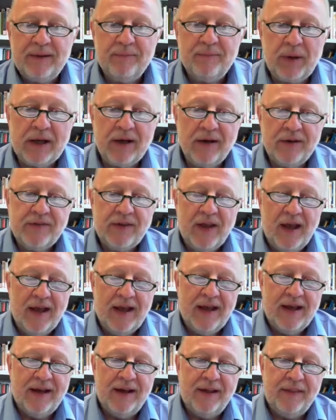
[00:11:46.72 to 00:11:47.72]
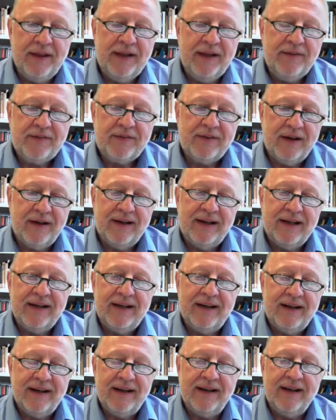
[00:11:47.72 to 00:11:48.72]
because this,
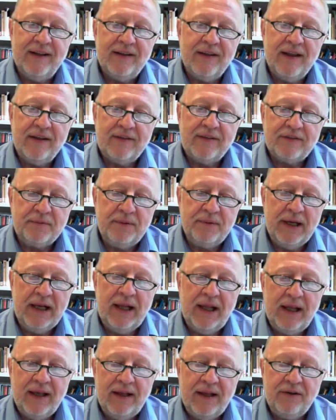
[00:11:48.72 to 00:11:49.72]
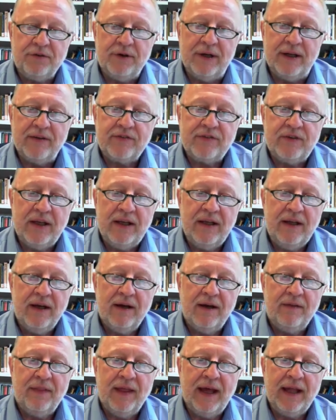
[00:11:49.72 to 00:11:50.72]
it's really interesting
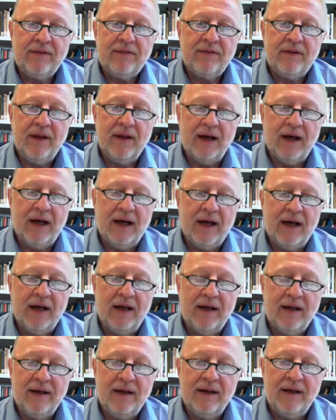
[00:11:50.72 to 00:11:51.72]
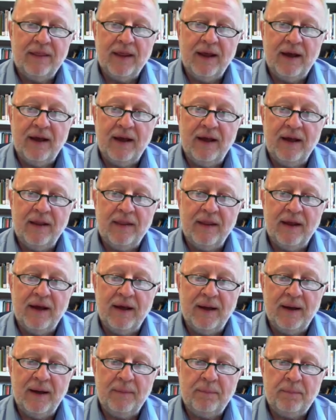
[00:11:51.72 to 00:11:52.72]
that
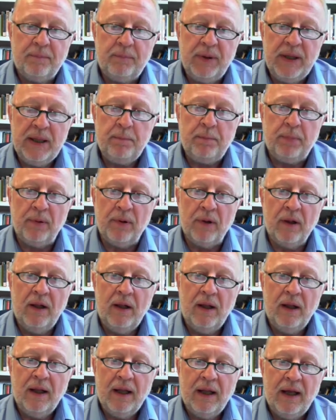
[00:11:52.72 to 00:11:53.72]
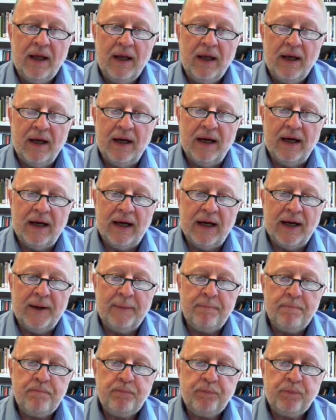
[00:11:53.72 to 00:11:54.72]
the people,
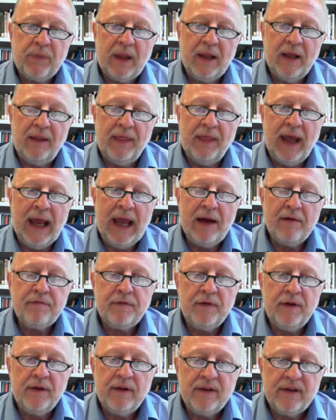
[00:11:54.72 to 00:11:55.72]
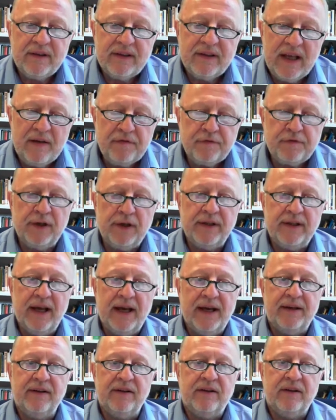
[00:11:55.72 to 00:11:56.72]
they have different
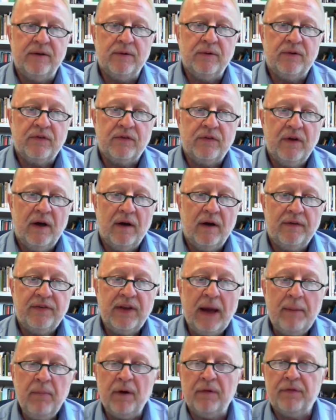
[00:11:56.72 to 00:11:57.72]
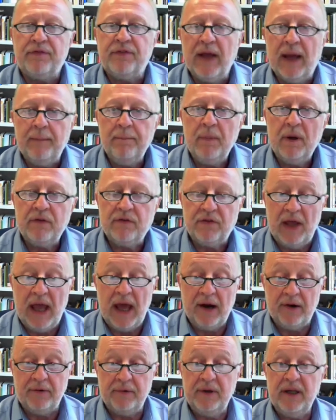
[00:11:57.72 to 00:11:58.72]
attitudes. Some of them, they
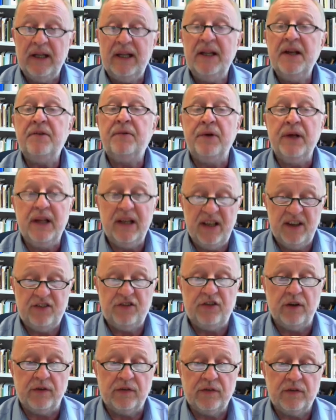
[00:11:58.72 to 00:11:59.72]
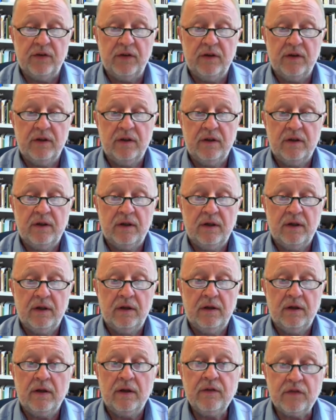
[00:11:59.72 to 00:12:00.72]
are really religious.
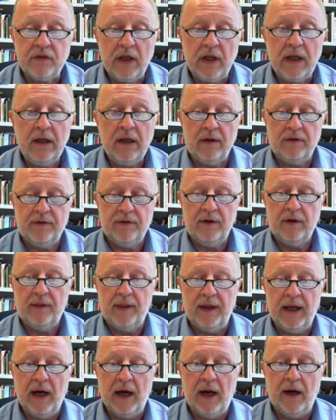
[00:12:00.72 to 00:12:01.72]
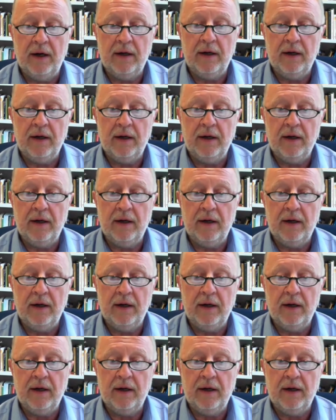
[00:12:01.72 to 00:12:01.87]
Still they are.